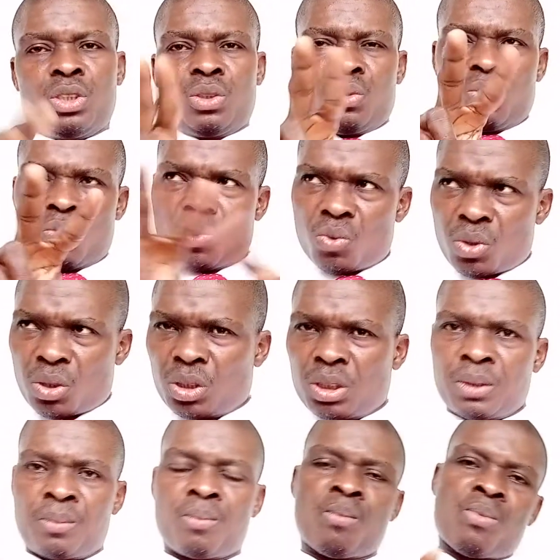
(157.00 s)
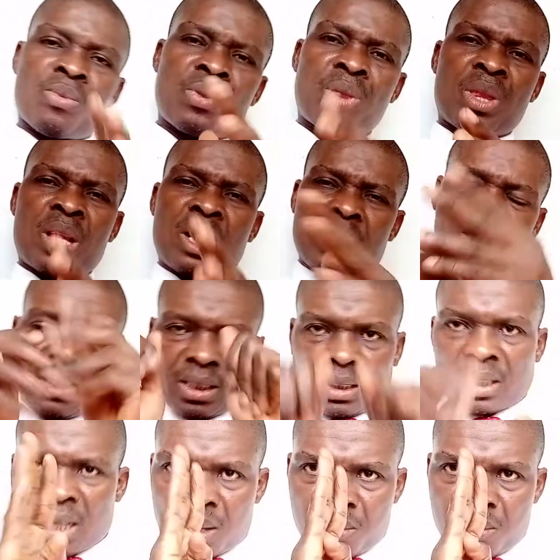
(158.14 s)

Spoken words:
This can be improved this way.